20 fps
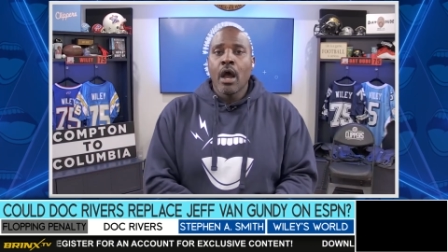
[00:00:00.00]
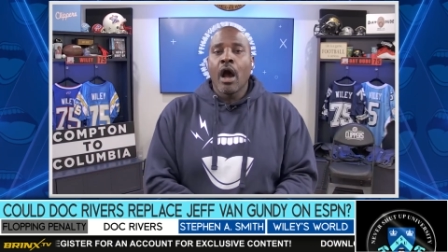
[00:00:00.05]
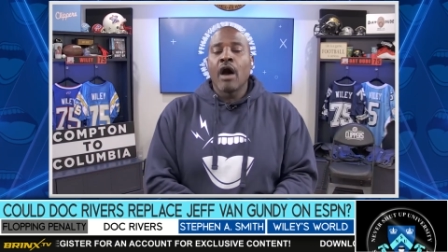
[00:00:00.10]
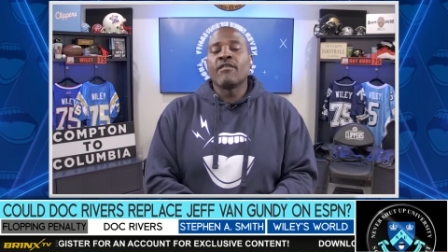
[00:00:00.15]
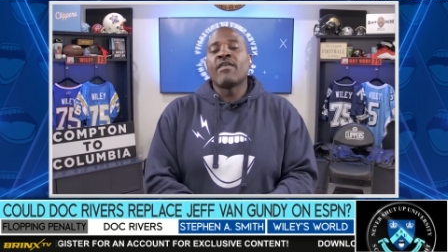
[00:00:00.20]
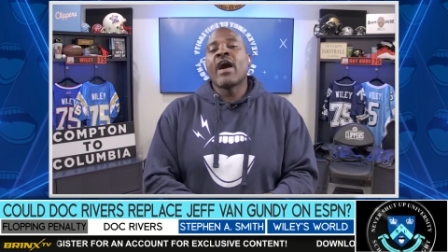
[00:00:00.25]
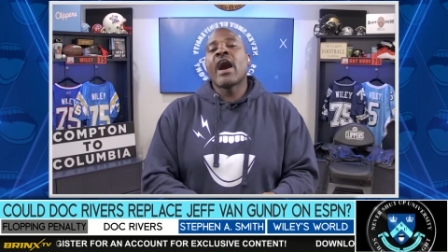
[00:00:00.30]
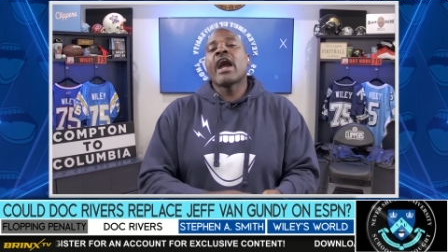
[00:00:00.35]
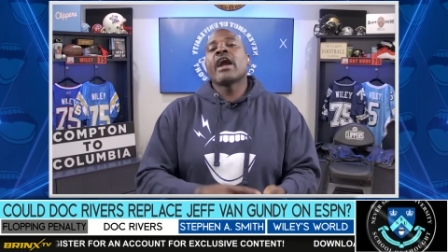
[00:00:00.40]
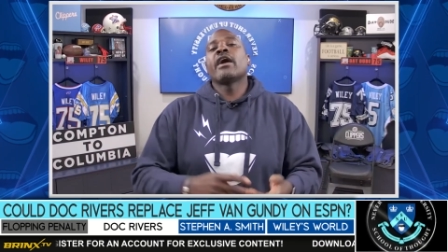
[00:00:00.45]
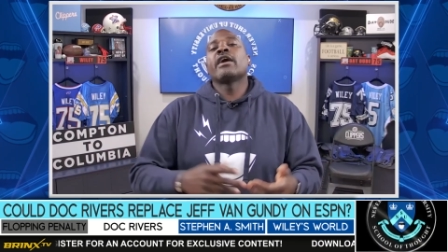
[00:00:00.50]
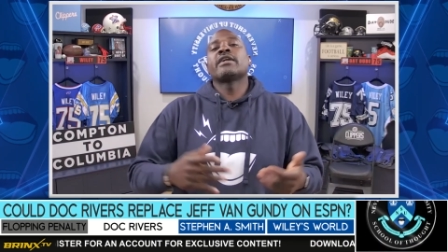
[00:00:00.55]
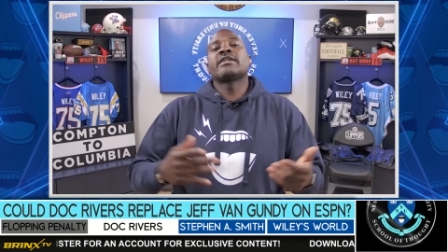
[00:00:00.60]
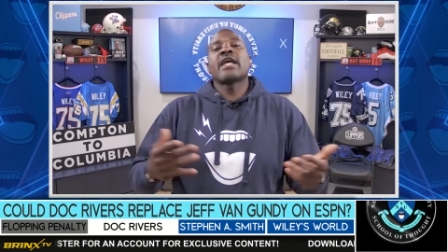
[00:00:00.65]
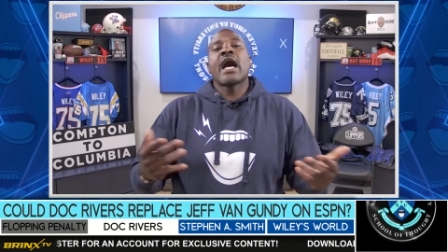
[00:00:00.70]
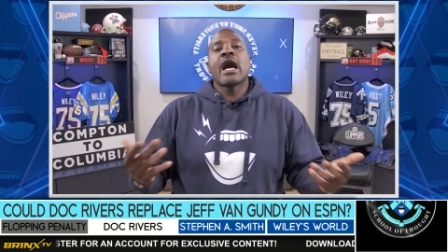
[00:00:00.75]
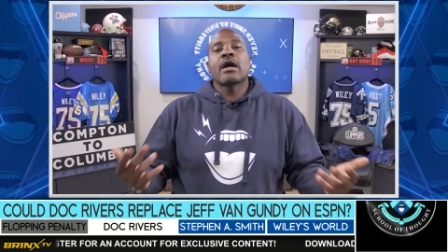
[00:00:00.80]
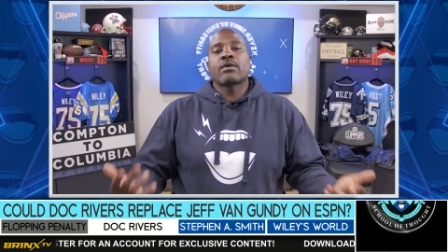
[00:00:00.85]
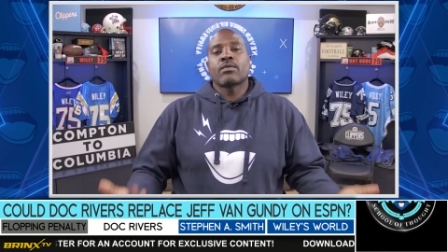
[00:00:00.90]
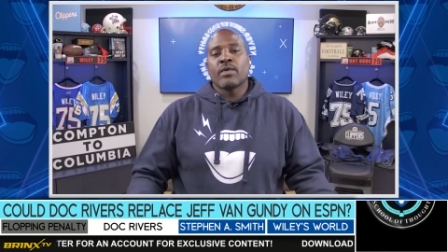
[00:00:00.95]
of hiring
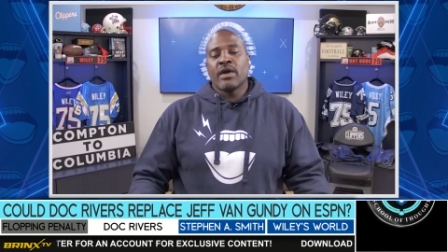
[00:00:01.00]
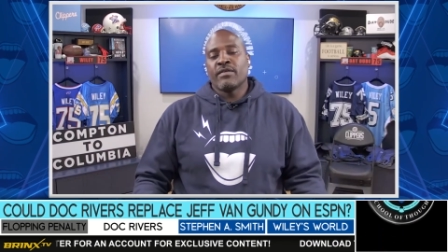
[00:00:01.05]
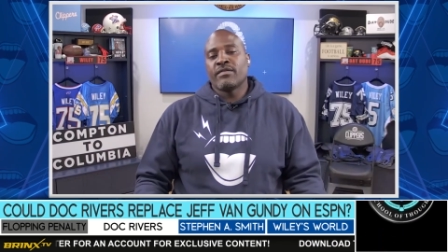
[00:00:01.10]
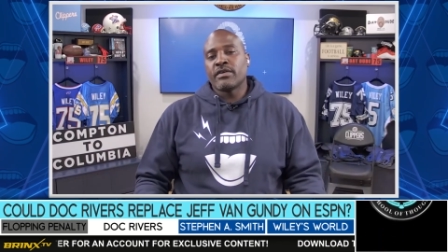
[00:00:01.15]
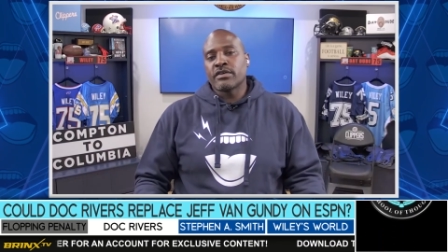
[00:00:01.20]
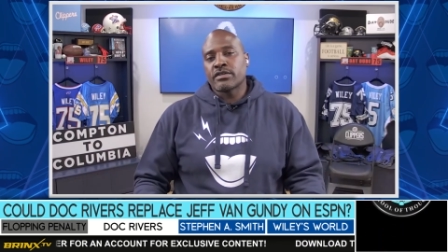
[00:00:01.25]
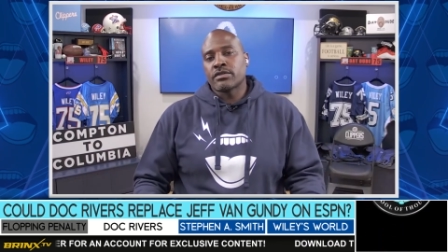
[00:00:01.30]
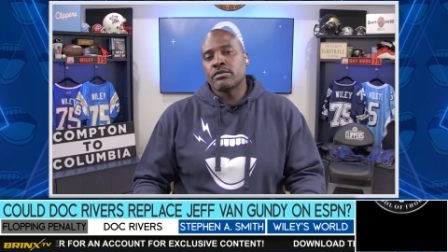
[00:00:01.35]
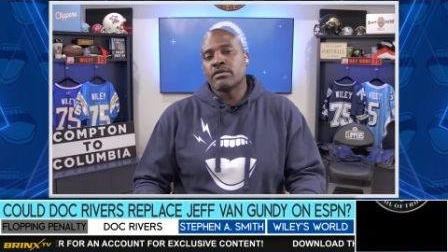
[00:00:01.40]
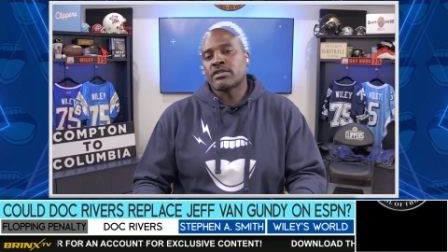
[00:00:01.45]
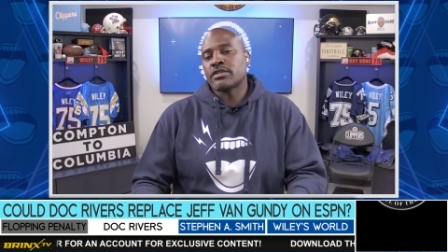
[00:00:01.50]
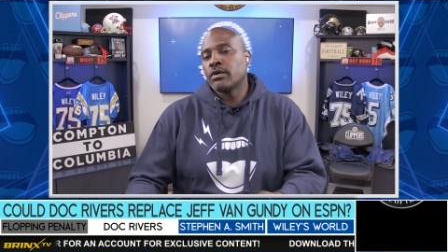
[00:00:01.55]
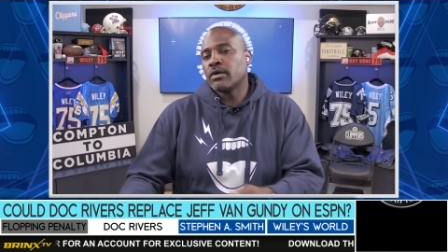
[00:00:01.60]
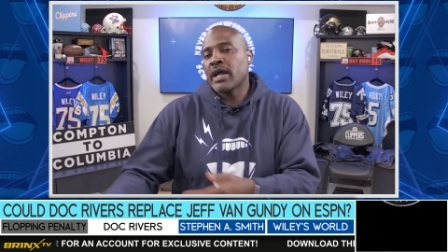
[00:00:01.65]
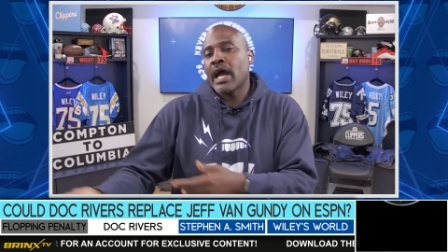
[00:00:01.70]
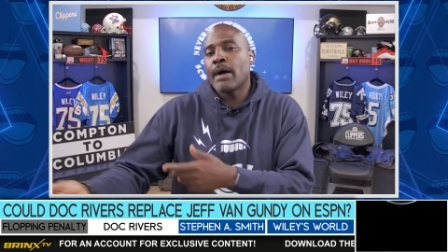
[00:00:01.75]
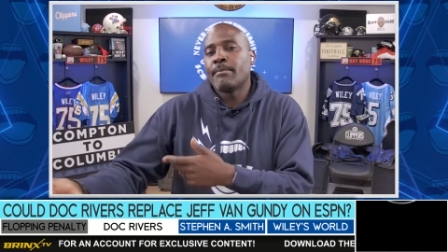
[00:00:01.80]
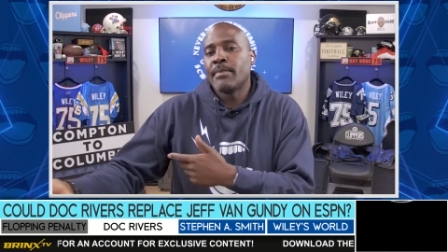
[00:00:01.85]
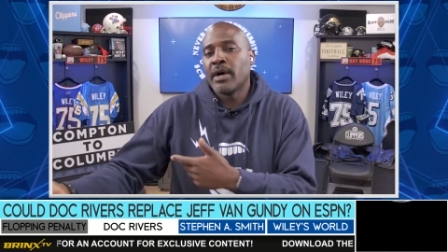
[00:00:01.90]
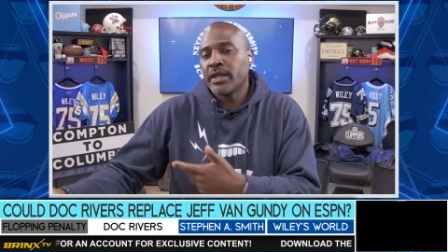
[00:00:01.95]
Doc Rivers who still
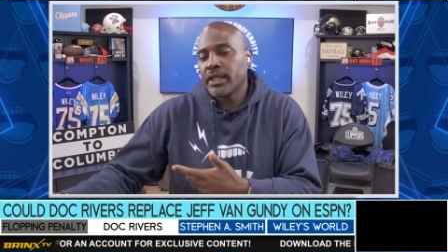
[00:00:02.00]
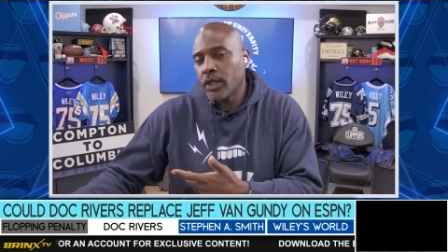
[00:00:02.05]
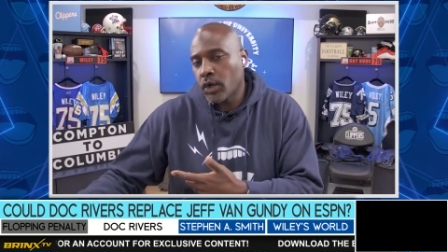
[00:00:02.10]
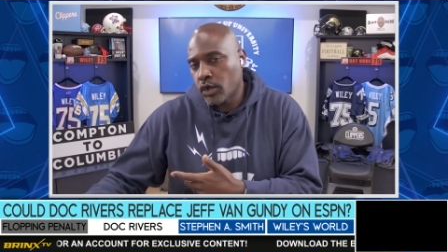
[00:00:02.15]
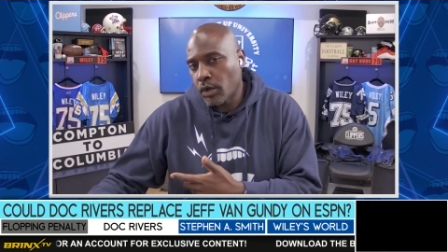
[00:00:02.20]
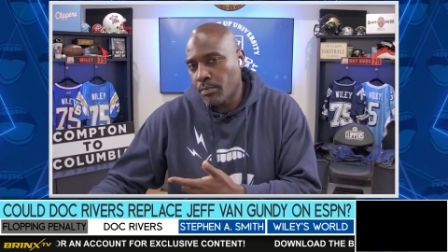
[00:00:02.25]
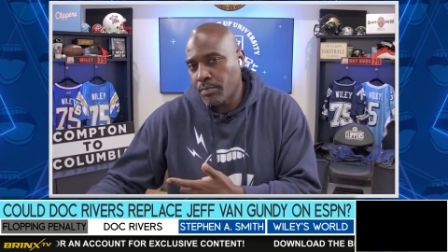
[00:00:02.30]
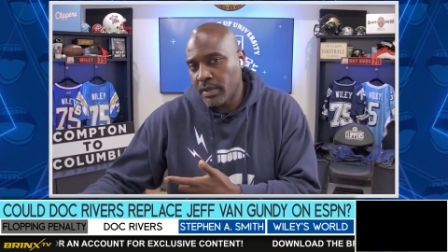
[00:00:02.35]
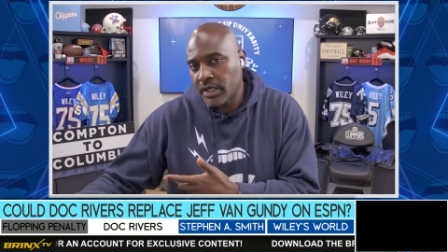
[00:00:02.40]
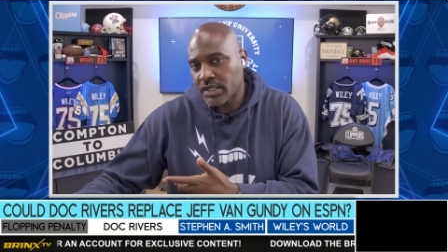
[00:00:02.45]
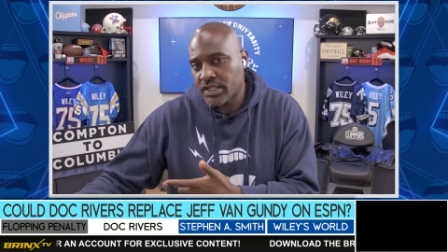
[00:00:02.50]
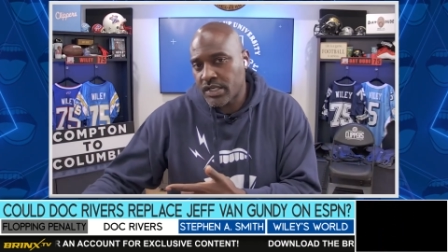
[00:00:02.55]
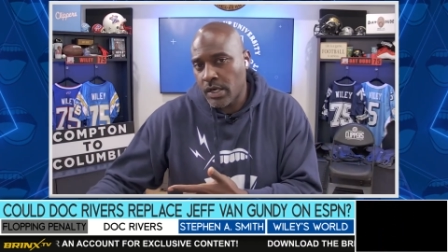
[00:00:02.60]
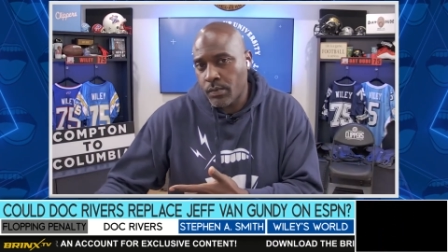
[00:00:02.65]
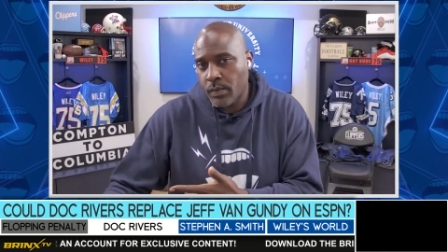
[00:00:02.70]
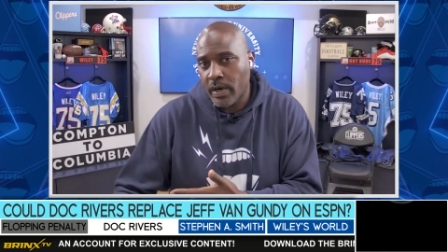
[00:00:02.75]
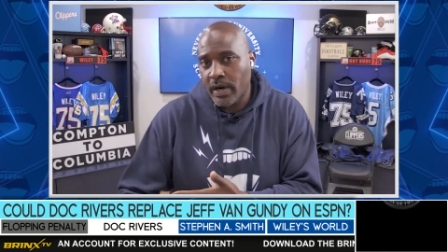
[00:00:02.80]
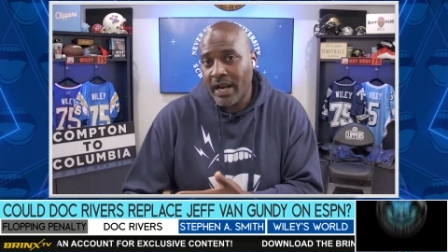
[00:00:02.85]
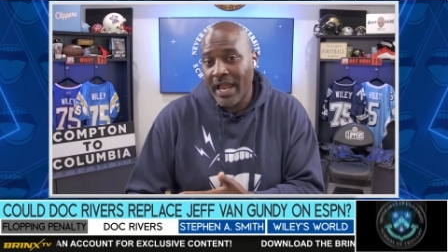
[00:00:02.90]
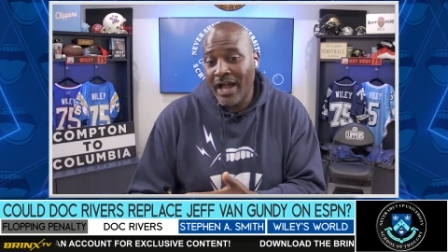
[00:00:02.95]
got money on the book
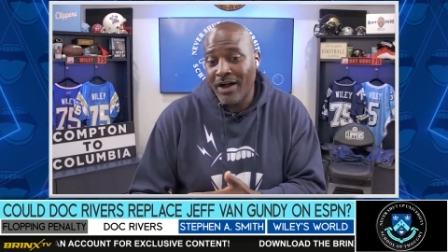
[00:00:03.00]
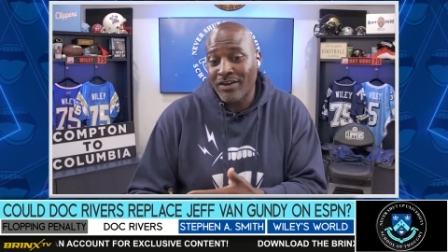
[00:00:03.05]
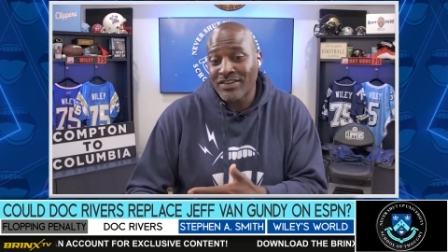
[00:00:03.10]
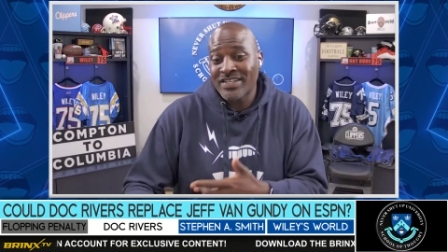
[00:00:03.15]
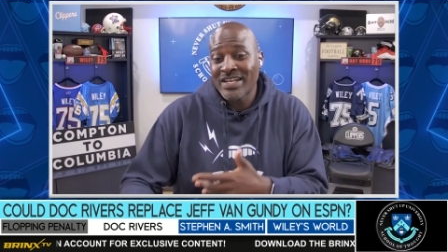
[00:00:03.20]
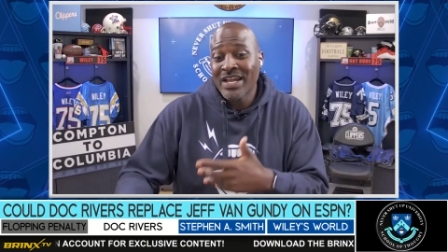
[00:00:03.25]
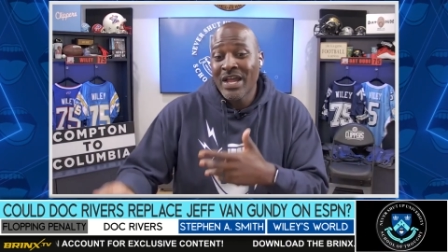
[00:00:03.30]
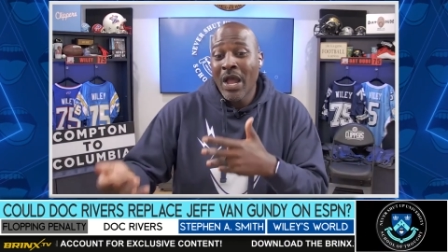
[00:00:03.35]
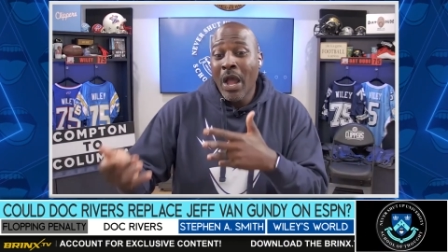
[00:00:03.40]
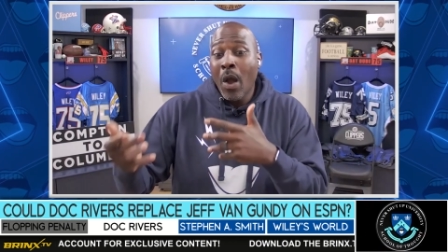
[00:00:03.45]
somewhere else